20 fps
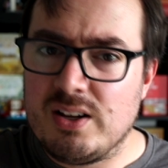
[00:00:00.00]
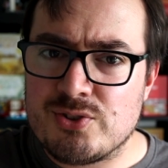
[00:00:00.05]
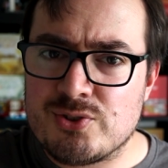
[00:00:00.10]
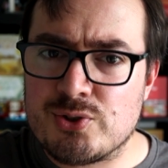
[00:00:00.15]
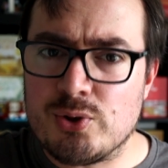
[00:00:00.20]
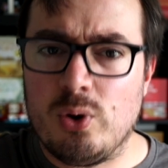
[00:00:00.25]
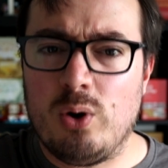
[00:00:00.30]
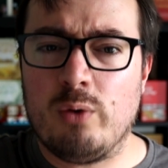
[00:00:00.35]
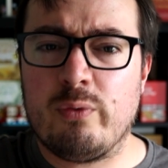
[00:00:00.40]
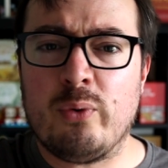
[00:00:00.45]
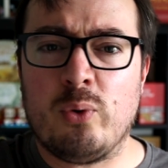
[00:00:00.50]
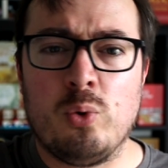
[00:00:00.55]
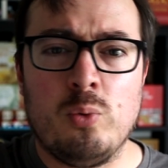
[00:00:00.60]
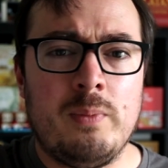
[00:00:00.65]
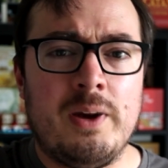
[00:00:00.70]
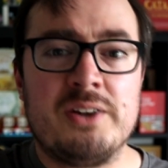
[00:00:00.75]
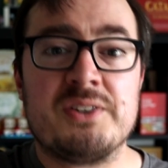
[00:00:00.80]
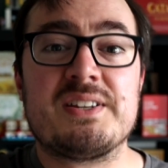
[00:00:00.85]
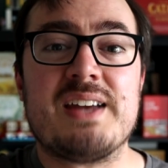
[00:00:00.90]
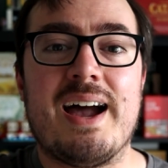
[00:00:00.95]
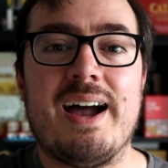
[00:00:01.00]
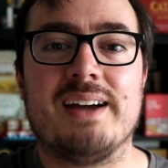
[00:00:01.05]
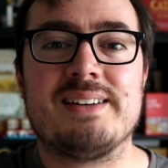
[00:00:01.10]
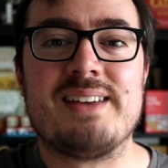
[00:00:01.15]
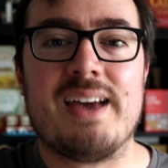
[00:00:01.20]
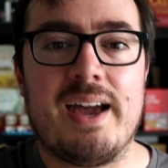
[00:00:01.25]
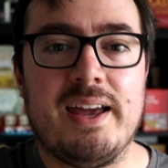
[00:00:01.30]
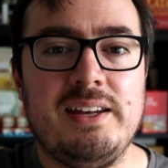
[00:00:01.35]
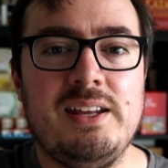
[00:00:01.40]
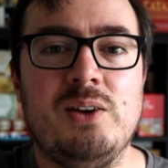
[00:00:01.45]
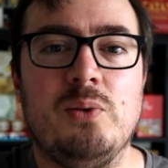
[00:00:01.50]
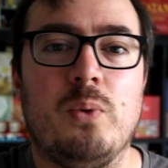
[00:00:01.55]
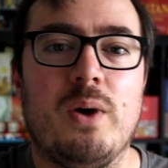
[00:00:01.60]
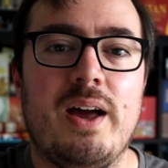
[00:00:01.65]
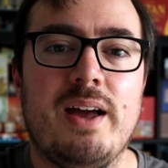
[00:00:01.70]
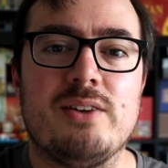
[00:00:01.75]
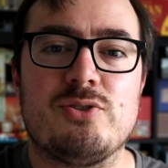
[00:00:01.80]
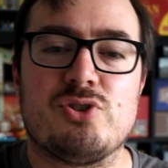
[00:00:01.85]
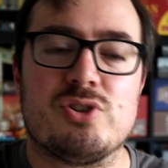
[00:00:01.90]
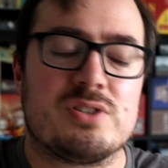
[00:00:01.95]
sort of almost add
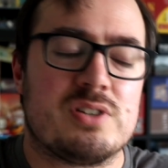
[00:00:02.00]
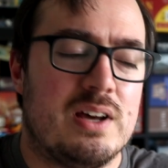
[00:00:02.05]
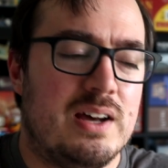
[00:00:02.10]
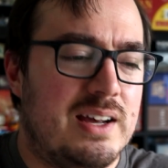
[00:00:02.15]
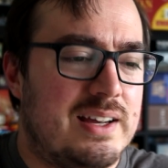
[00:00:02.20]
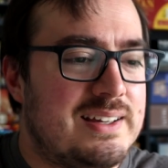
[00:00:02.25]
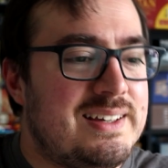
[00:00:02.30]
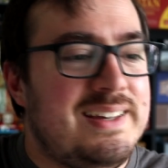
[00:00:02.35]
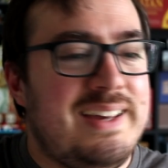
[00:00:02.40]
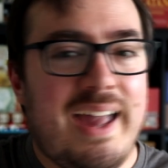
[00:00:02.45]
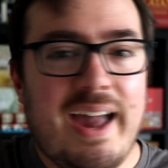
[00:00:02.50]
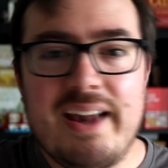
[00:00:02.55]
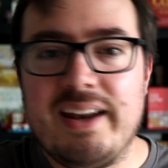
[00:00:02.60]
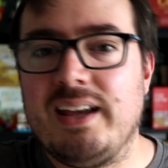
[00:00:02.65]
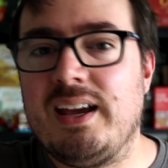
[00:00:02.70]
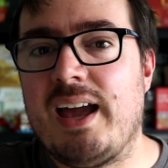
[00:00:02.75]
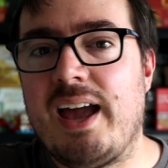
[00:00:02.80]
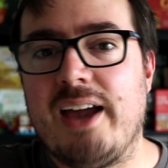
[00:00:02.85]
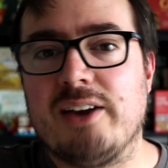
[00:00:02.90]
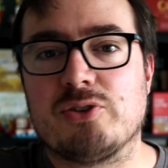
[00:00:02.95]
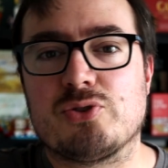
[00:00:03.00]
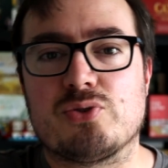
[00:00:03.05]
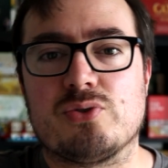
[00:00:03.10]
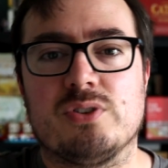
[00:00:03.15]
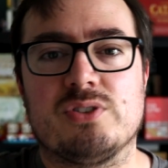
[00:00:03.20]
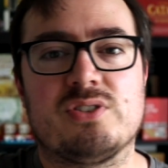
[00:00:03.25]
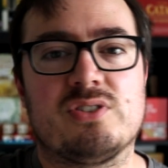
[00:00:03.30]
anywhere, just getting extra